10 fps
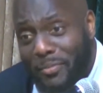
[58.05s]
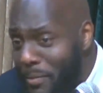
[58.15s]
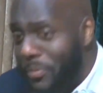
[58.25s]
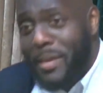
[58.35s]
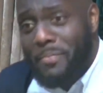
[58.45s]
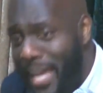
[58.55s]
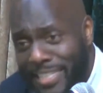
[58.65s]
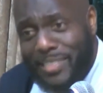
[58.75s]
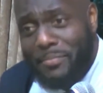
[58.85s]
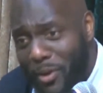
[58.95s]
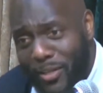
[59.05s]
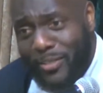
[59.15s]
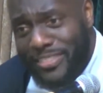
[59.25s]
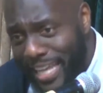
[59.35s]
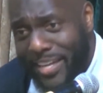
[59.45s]
We play
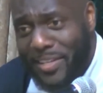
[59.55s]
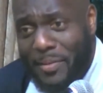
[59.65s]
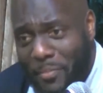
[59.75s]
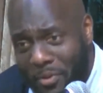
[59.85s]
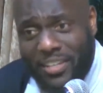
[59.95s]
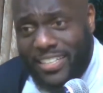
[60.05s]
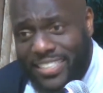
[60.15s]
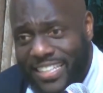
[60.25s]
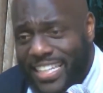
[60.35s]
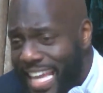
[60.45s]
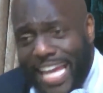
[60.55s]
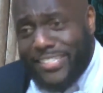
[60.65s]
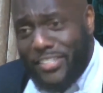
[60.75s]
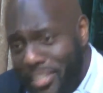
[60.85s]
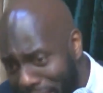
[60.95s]
basketball on Saturday mornings. He
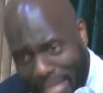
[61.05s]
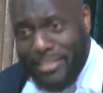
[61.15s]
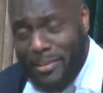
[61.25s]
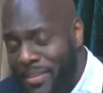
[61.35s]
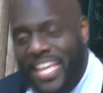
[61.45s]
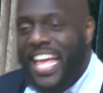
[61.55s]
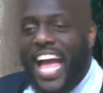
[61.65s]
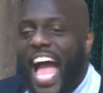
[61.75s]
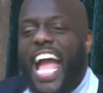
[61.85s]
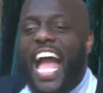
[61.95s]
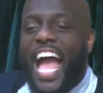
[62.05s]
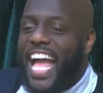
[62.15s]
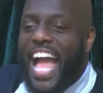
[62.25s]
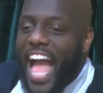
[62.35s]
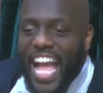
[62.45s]
has good energy. I,
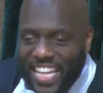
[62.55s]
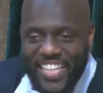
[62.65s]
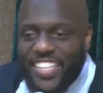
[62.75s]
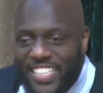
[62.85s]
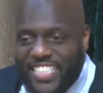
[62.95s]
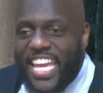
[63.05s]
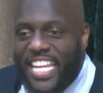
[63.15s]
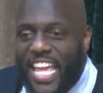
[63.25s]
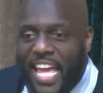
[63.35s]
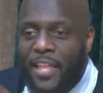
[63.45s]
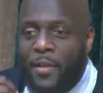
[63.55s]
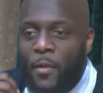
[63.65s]
I, I can understand that.